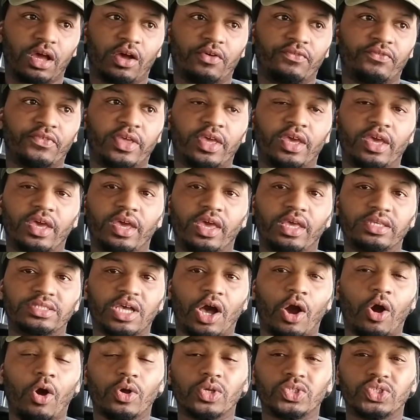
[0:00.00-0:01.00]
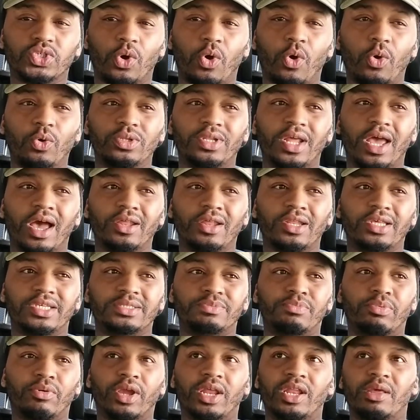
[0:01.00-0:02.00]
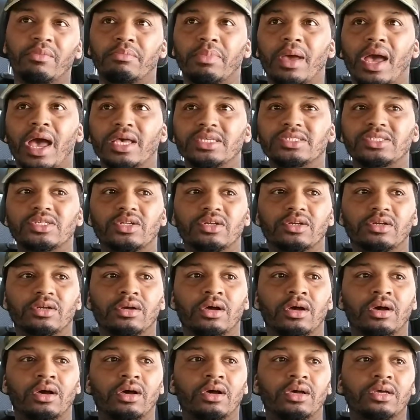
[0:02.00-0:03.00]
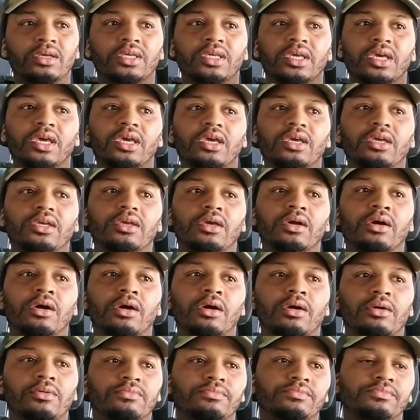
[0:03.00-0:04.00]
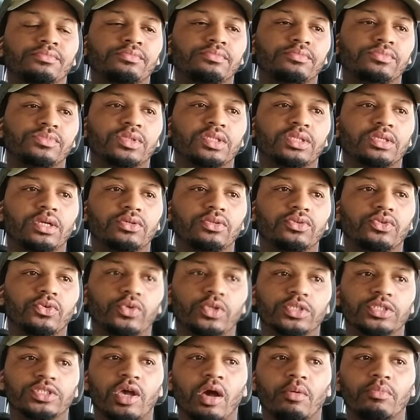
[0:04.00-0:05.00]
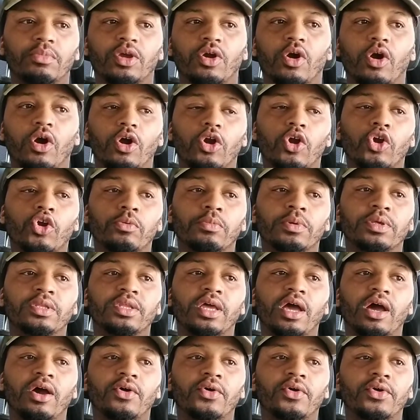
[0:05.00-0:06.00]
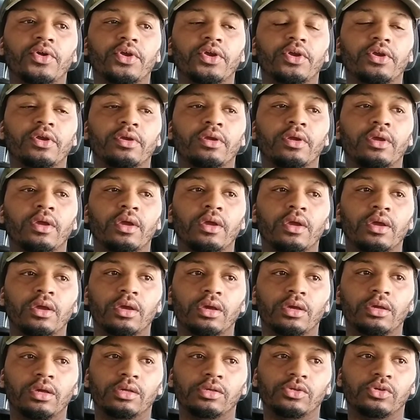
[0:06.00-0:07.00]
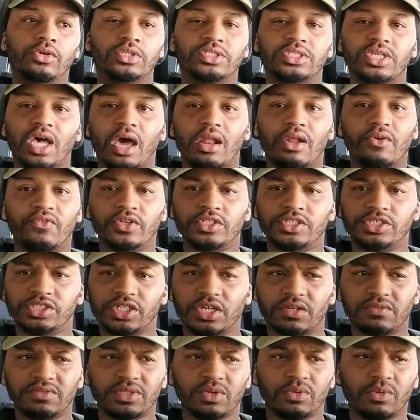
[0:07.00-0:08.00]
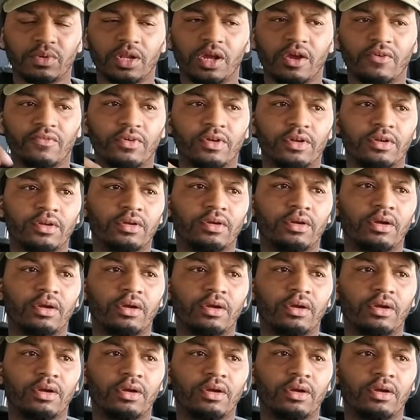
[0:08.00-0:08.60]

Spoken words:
gigs. I also hold down this brand ambassador gig through this company called Urban down here. You can sign up for shifts or whatever.